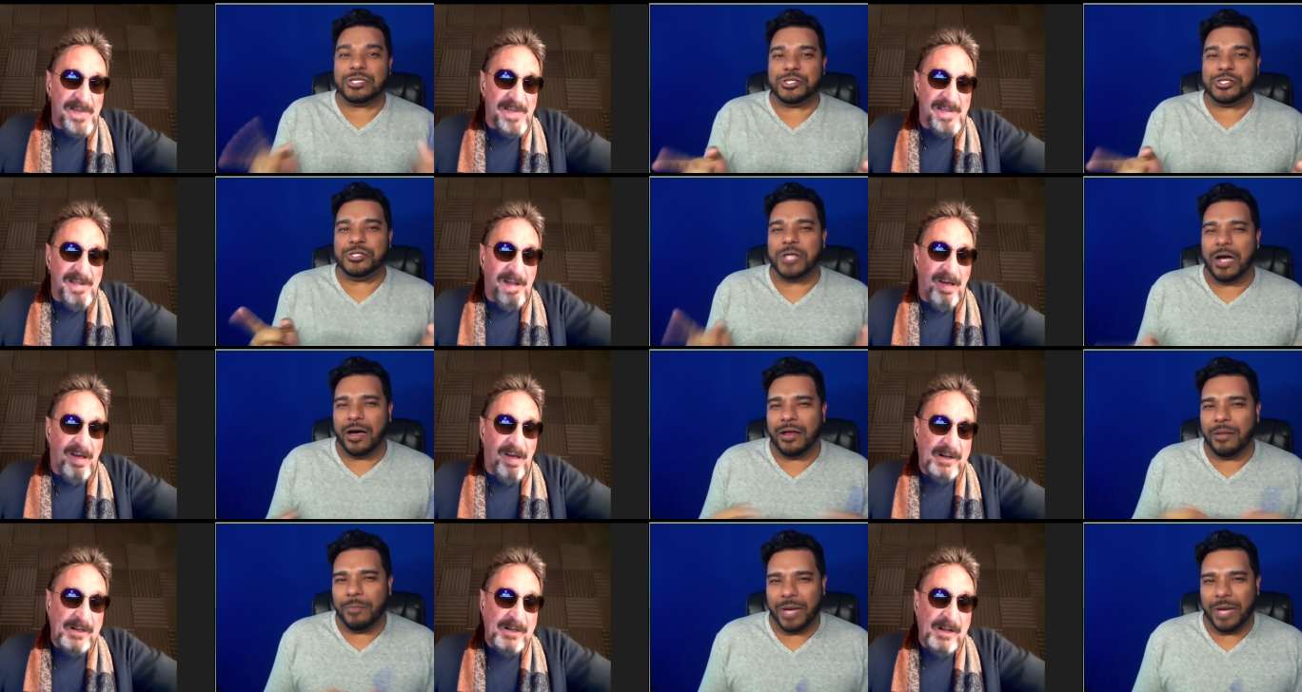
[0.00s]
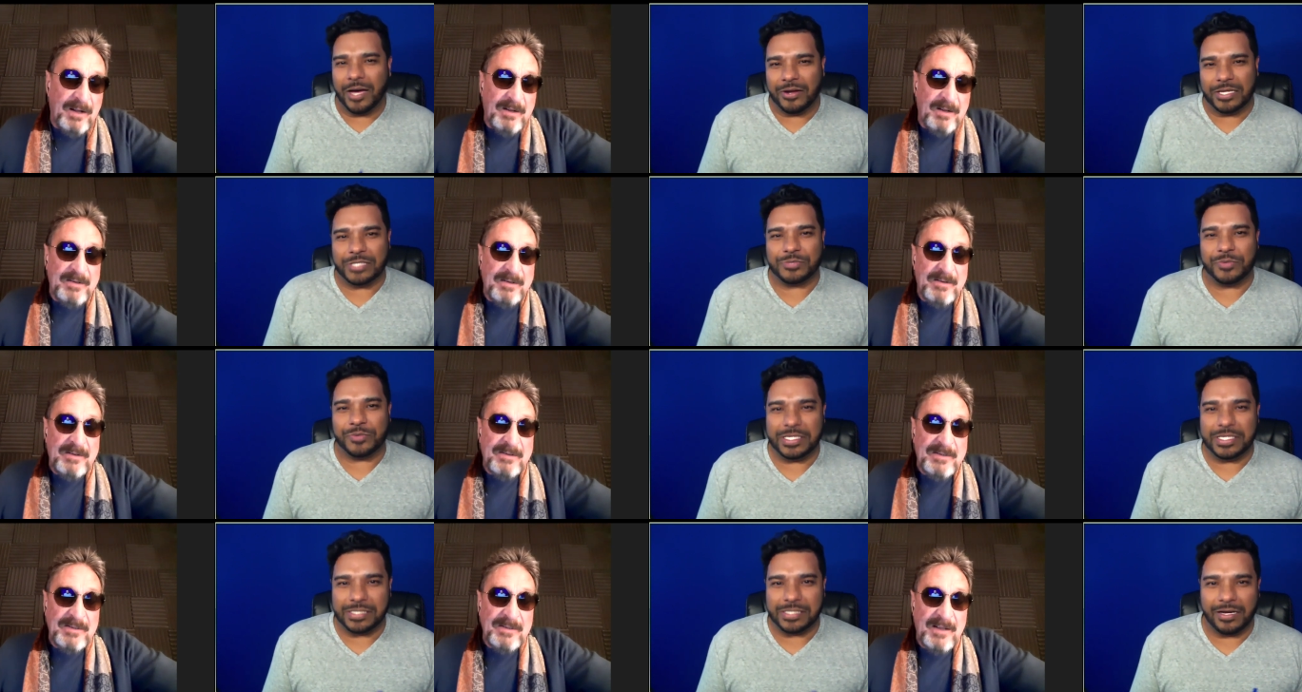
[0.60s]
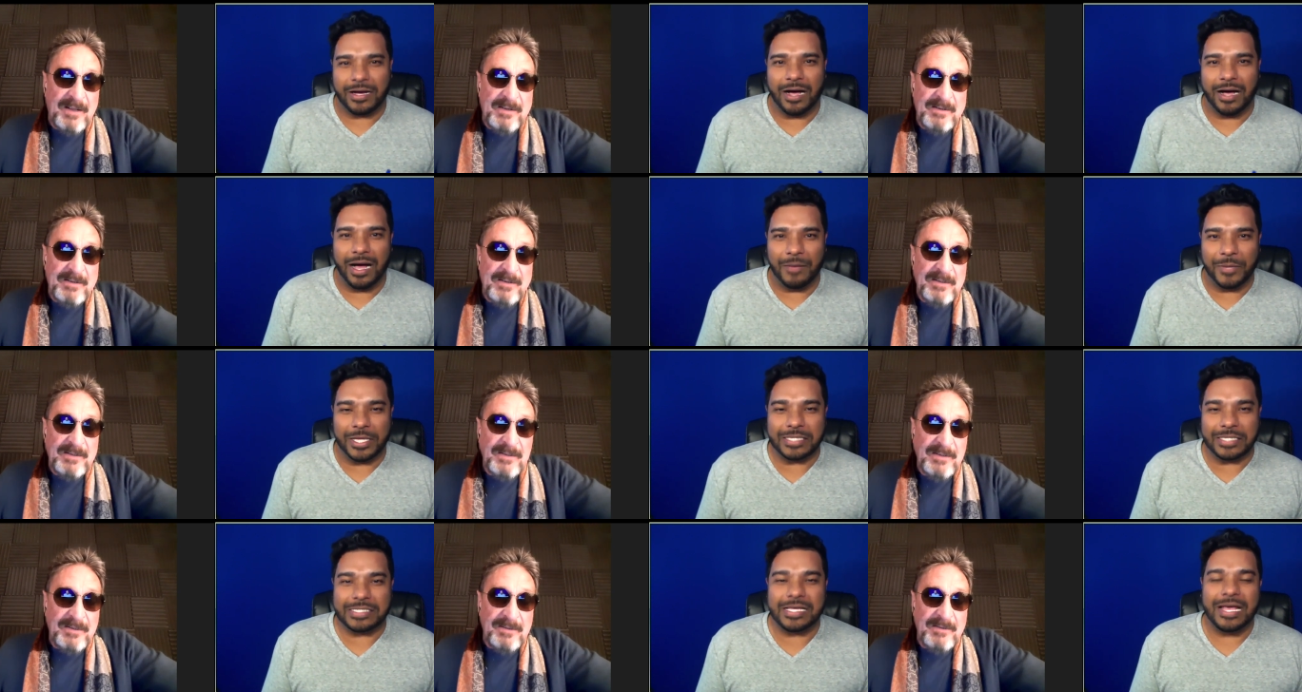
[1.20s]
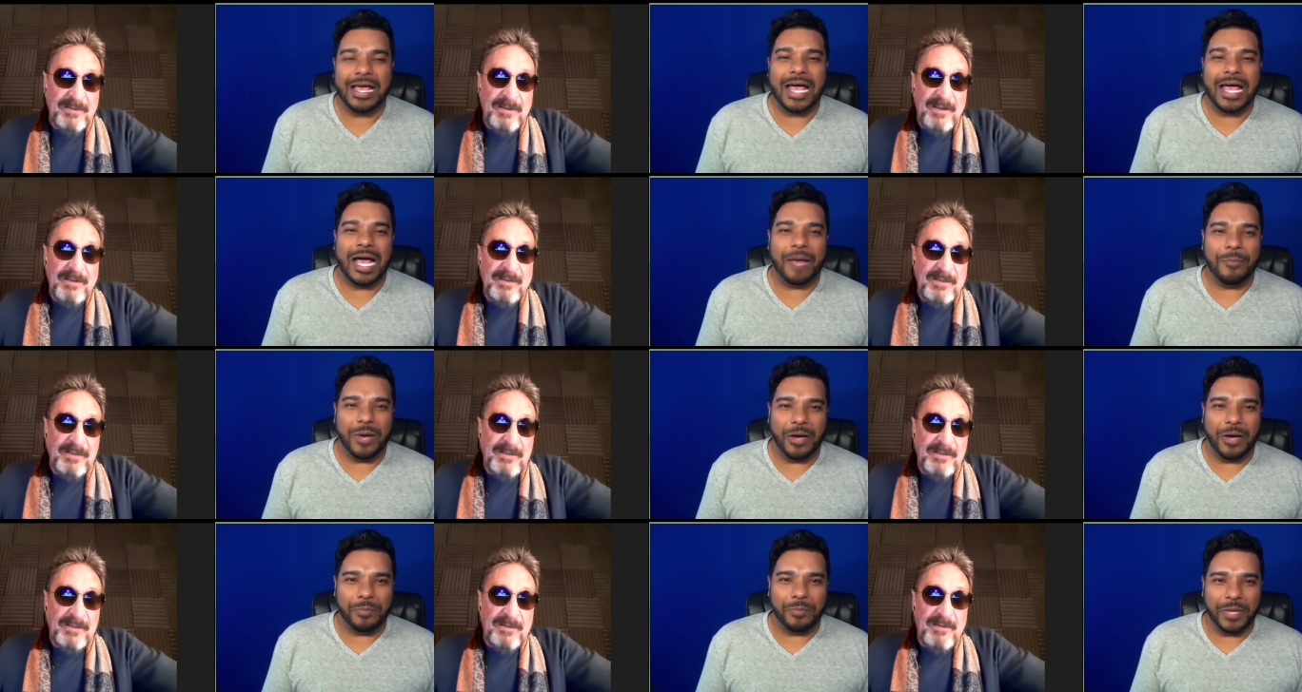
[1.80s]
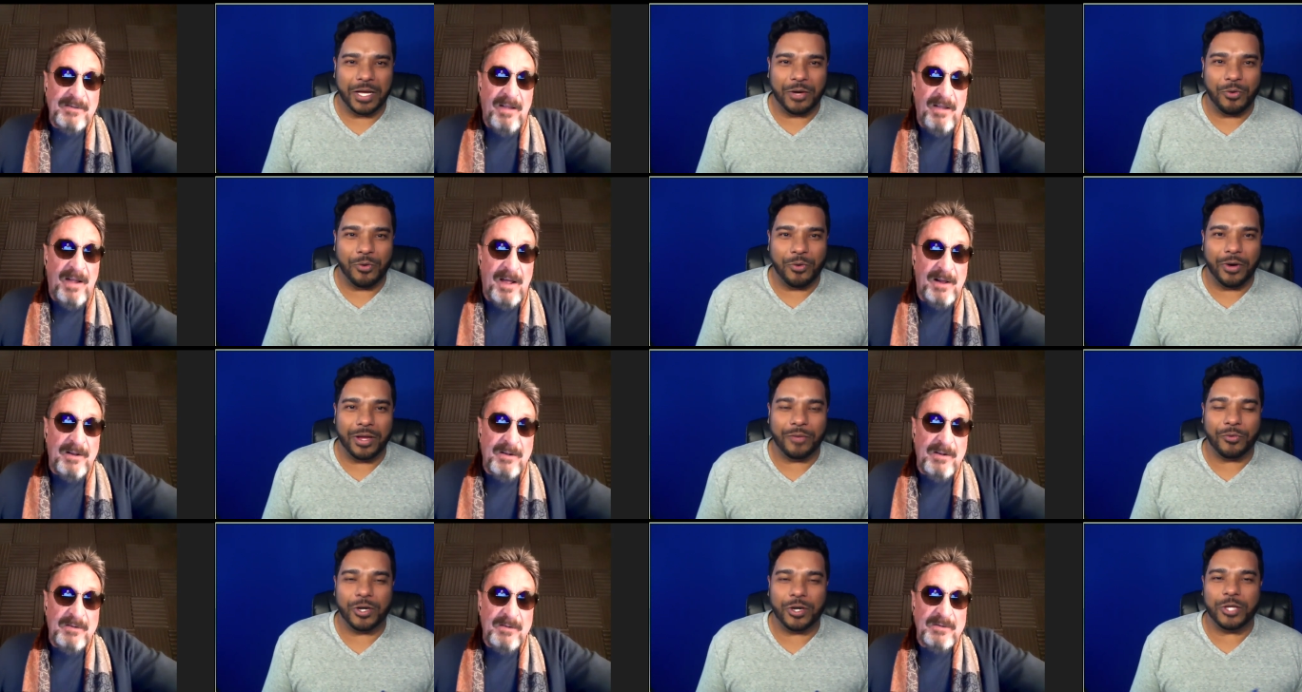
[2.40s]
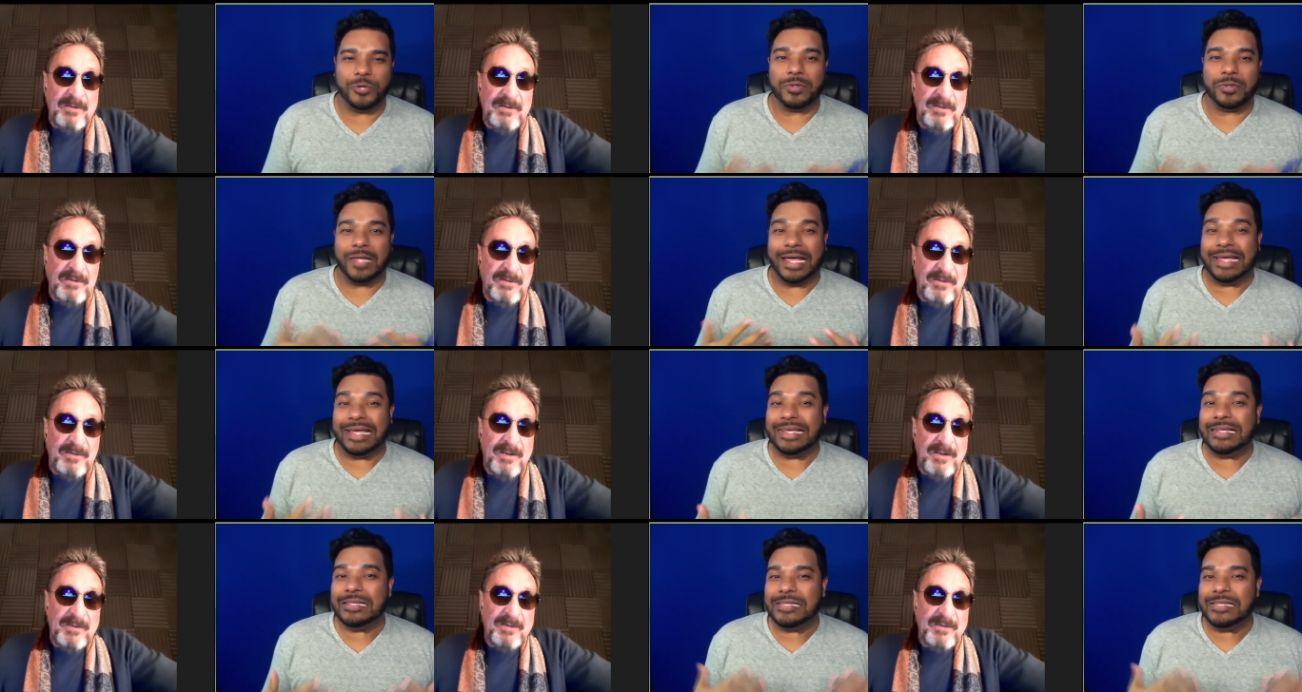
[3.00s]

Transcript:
Speaker 1: John about his recent comments about Bitcoin, where you likened